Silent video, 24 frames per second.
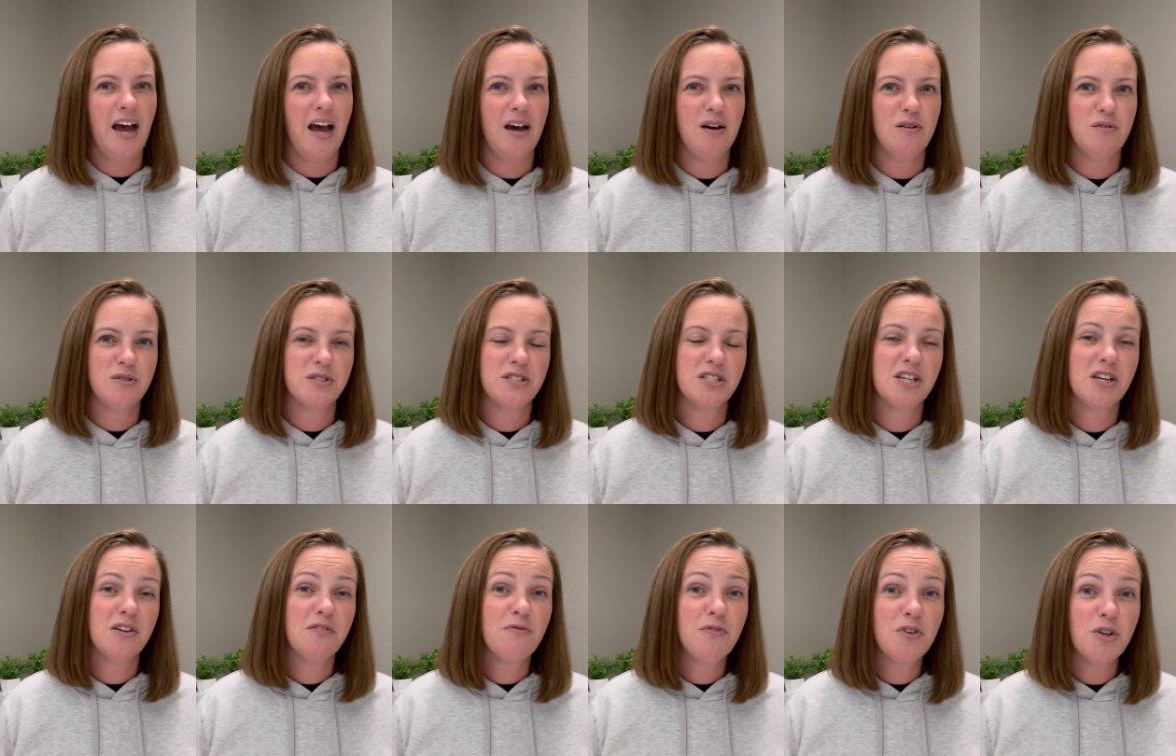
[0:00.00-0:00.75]
I was
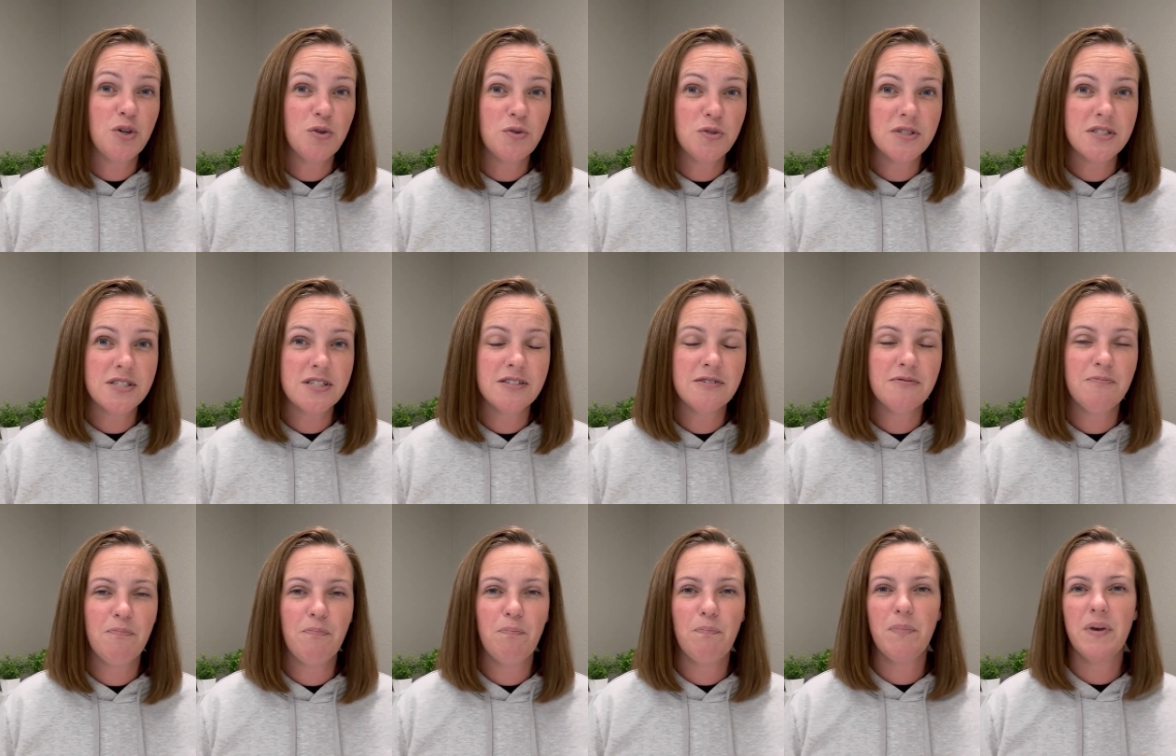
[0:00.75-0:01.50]
confused
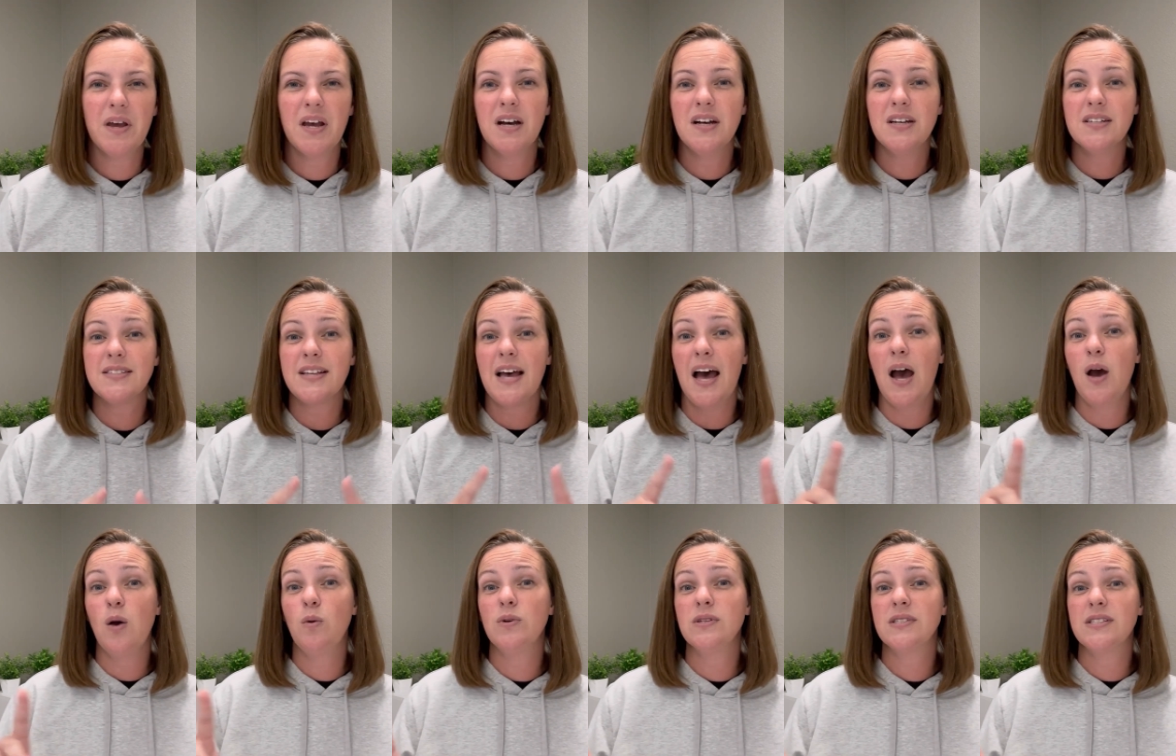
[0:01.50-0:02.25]
because
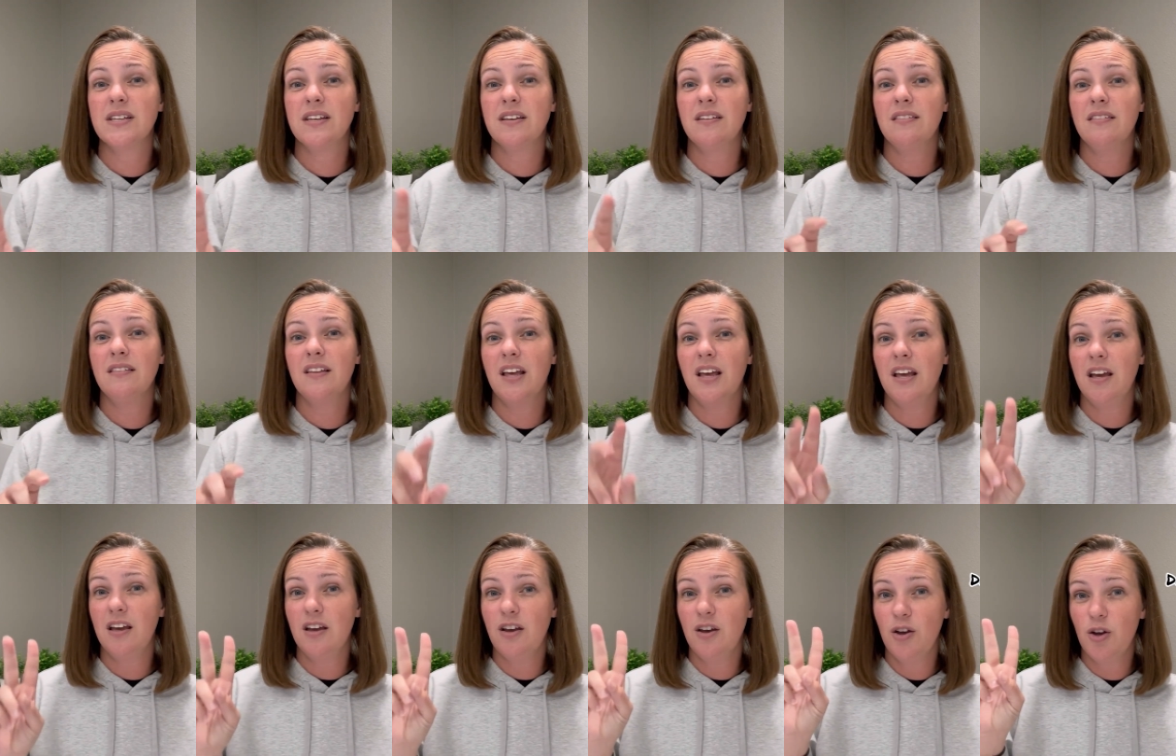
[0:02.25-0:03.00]
I was in
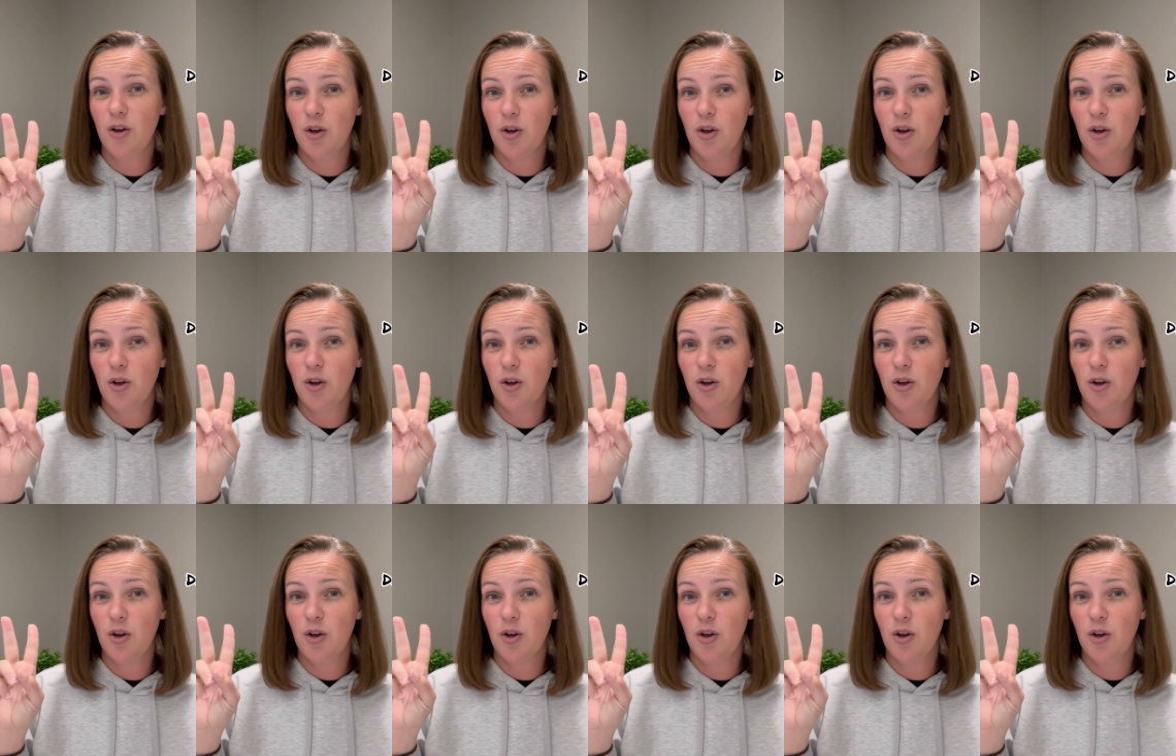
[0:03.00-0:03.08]
the